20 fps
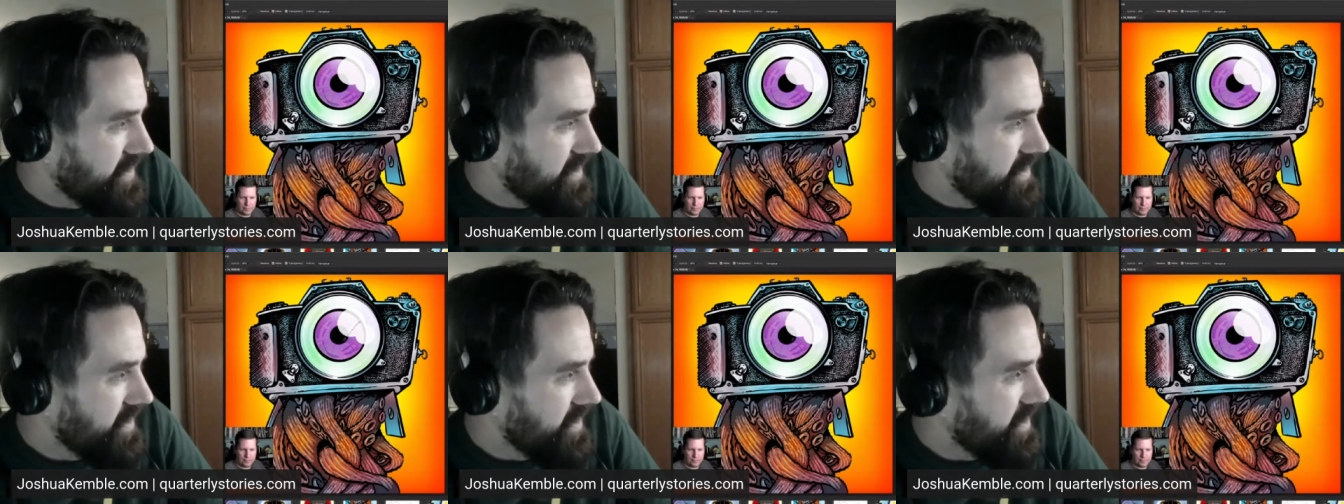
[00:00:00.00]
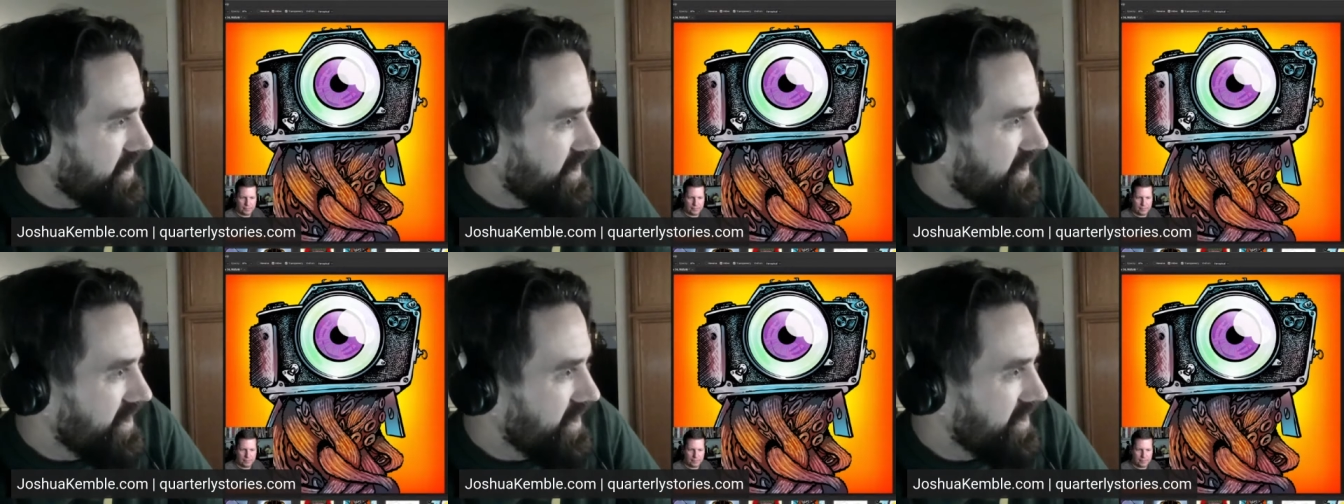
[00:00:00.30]

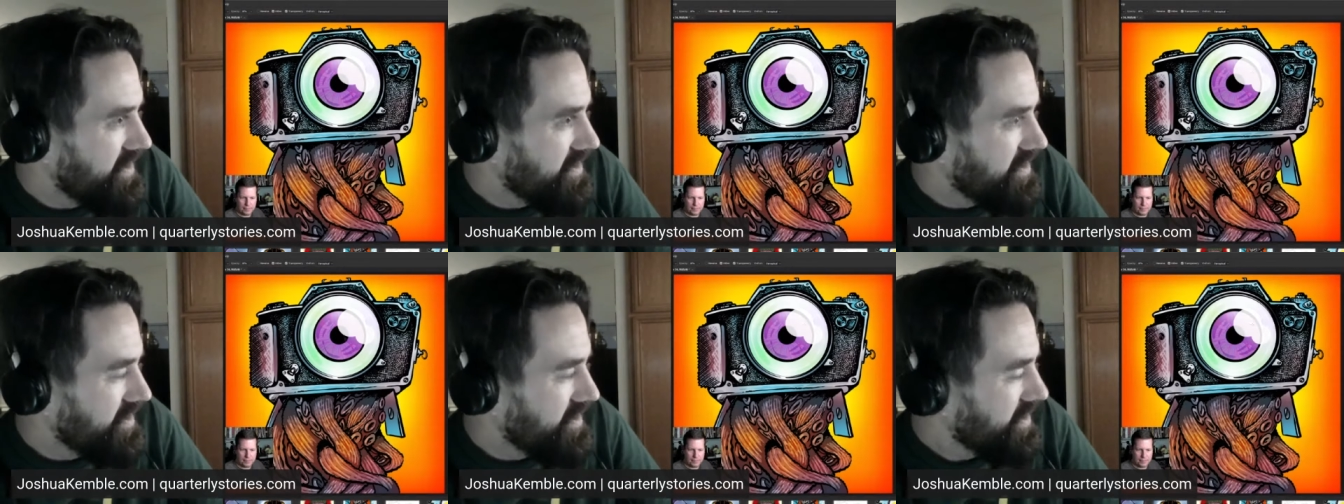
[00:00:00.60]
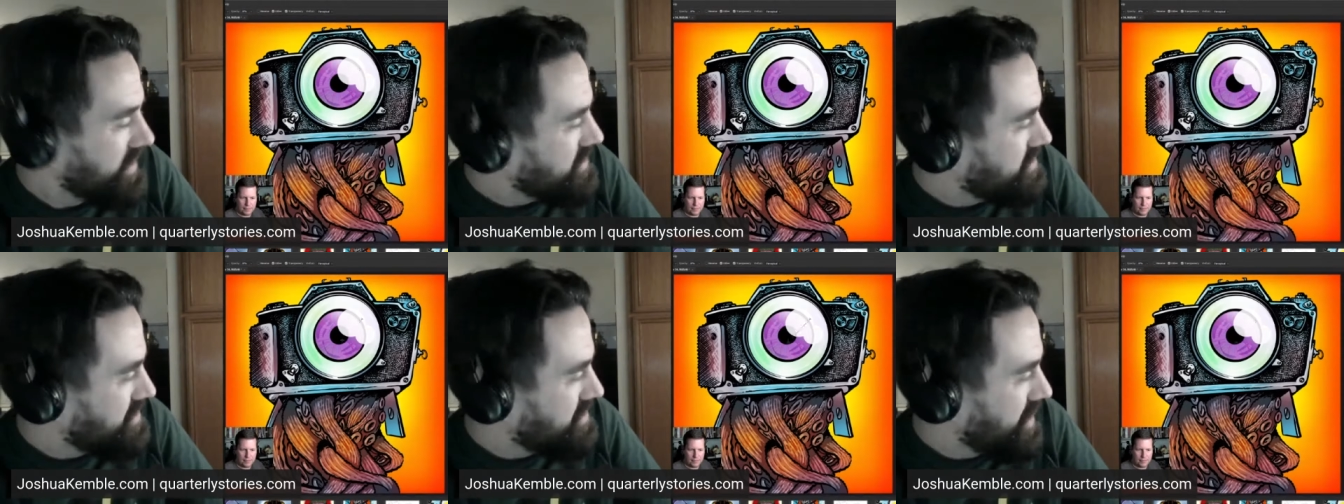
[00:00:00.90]
and
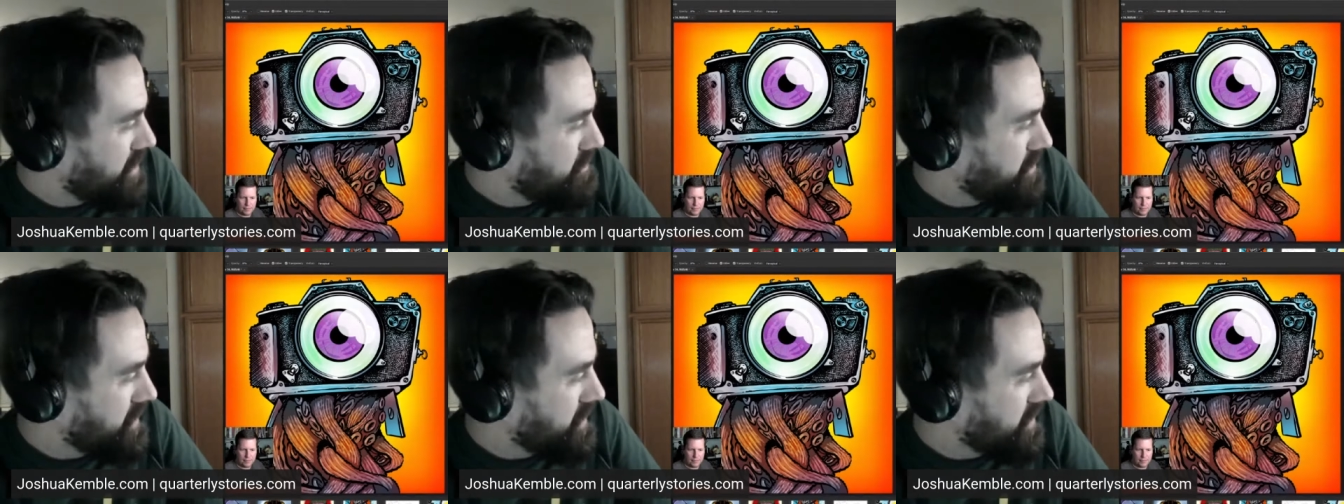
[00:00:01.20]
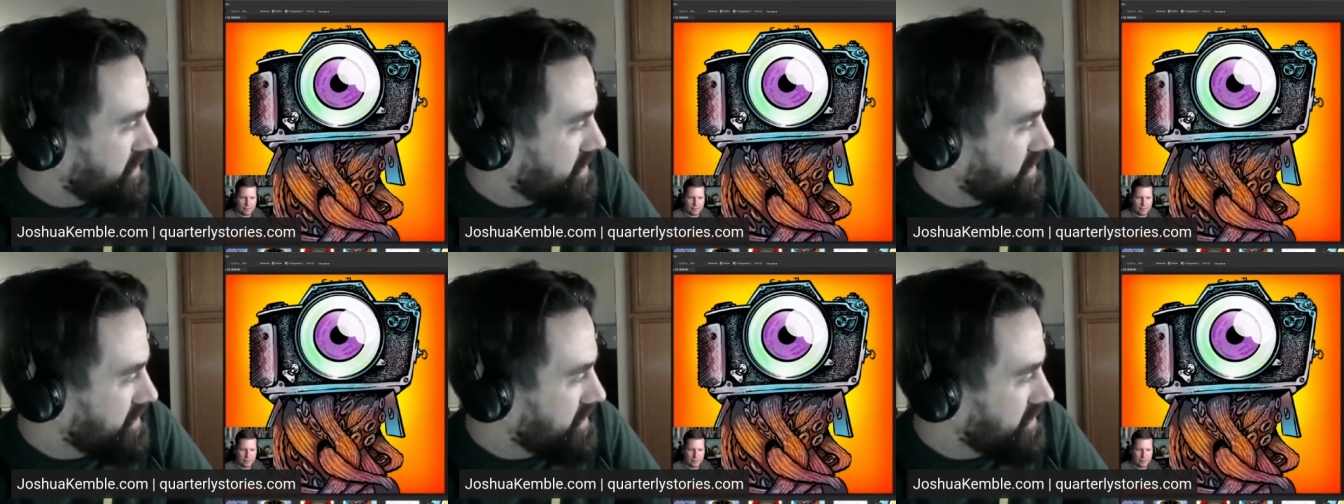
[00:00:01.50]
Led
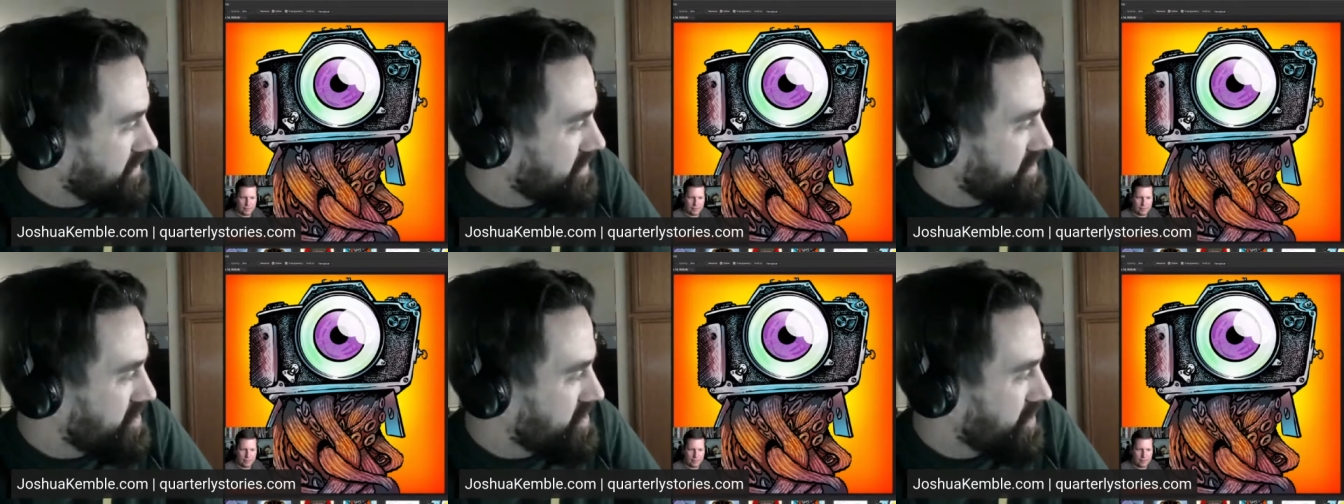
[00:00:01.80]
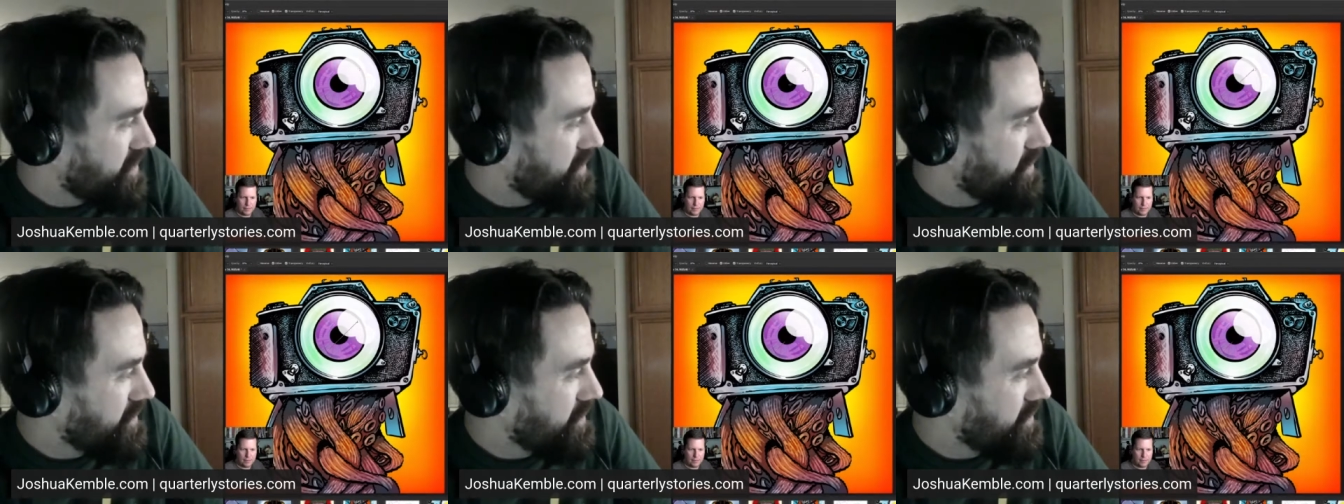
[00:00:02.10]
Zeppelin.
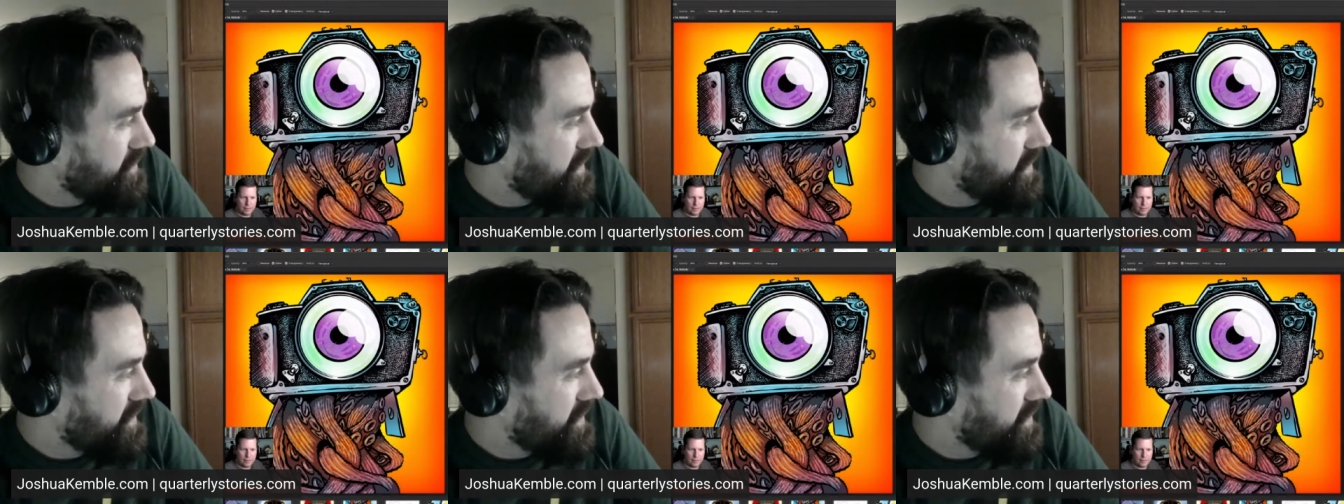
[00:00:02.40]
So